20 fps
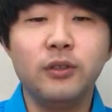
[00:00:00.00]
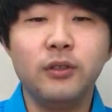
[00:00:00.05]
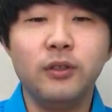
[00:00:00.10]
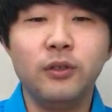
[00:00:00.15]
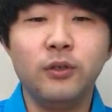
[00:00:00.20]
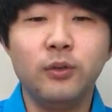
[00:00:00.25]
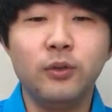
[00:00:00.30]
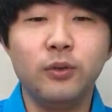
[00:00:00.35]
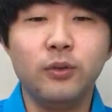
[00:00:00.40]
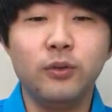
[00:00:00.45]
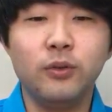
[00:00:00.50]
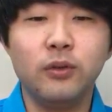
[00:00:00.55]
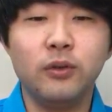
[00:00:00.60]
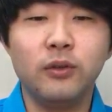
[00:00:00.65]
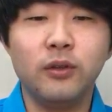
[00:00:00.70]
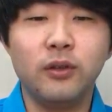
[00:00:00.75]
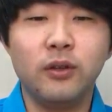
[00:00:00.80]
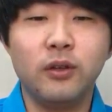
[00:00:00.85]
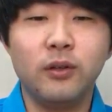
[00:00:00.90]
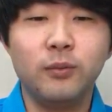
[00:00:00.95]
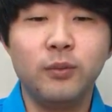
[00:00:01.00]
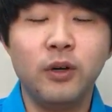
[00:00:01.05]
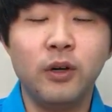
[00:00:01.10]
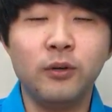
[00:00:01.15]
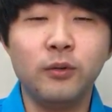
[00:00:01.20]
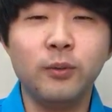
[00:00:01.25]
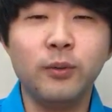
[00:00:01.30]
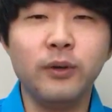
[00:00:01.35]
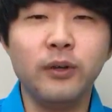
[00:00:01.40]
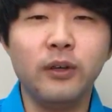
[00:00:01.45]
You
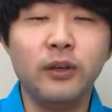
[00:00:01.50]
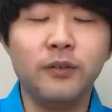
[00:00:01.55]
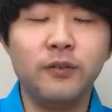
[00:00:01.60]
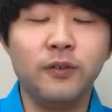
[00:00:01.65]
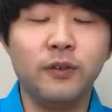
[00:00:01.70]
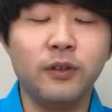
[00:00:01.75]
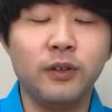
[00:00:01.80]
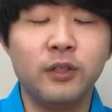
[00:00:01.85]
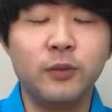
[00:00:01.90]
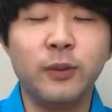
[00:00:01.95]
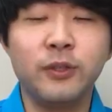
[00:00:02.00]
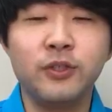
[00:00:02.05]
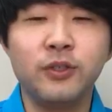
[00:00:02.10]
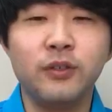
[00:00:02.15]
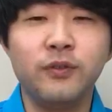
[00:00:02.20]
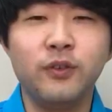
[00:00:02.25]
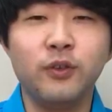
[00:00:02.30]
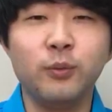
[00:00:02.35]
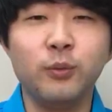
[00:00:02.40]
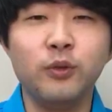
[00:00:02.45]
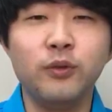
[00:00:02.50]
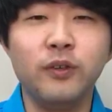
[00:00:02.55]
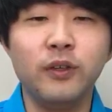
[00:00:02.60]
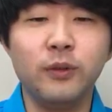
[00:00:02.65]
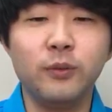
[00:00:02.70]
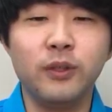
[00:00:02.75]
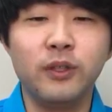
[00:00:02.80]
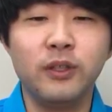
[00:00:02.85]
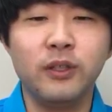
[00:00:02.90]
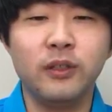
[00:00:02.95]
probably, especially if you're moving
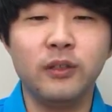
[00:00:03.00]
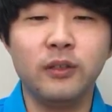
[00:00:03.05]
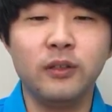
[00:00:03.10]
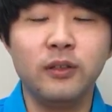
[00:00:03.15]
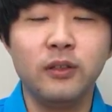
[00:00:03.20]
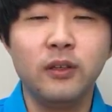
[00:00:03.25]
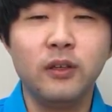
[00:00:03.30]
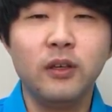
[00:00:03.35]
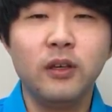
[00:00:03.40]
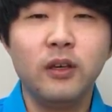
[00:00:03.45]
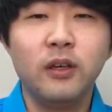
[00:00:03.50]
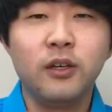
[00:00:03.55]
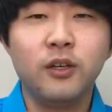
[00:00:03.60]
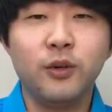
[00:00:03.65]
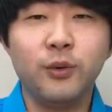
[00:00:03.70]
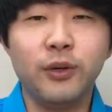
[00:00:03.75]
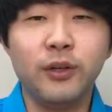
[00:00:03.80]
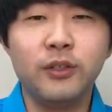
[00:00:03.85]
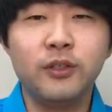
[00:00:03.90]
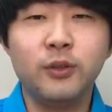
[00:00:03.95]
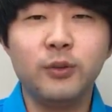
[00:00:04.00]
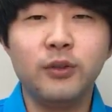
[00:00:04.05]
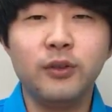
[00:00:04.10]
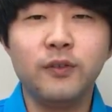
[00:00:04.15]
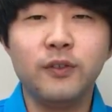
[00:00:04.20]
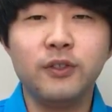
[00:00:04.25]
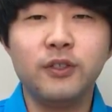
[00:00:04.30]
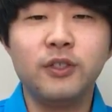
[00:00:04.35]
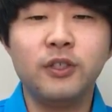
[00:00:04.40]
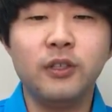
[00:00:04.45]
within Korea to a
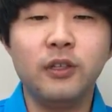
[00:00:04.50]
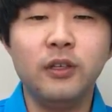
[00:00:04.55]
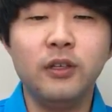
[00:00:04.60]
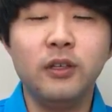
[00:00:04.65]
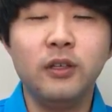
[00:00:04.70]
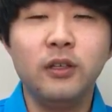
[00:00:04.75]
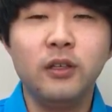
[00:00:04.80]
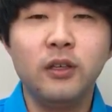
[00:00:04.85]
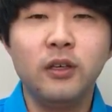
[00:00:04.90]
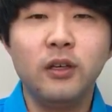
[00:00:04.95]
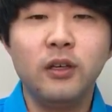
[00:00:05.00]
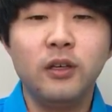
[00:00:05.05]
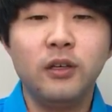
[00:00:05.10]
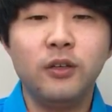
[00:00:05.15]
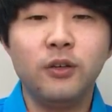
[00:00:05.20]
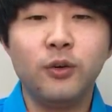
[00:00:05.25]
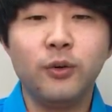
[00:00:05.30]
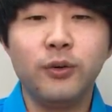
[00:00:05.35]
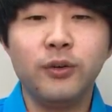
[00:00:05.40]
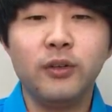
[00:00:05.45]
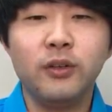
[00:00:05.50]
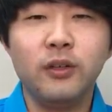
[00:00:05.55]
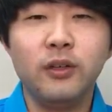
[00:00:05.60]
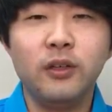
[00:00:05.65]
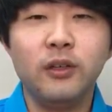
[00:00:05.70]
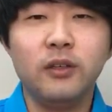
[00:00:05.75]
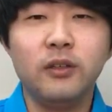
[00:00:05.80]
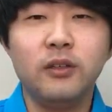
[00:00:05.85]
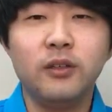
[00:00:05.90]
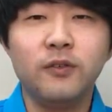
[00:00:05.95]
different city, you're going to
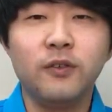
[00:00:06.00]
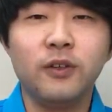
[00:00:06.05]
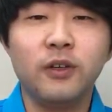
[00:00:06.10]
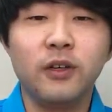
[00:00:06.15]
need different